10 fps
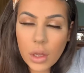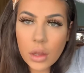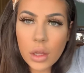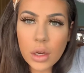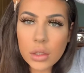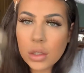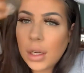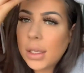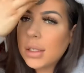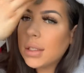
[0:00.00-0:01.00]
And then I do
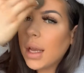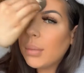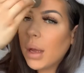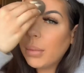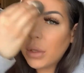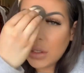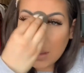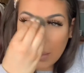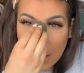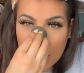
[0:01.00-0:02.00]
like to take my
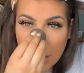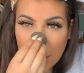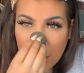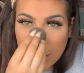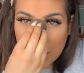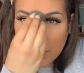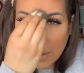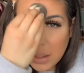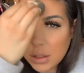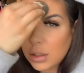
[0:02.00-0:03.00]
beauty blender and just
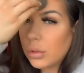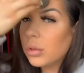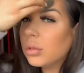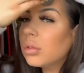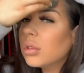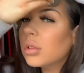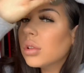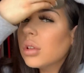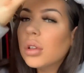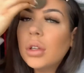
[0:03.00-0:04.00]
blend it all
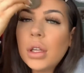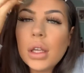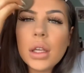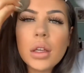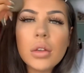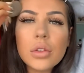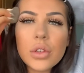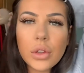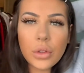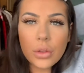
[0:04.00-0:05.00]

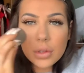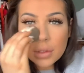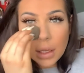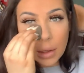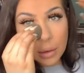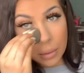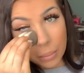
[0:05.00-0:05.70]
into the skin.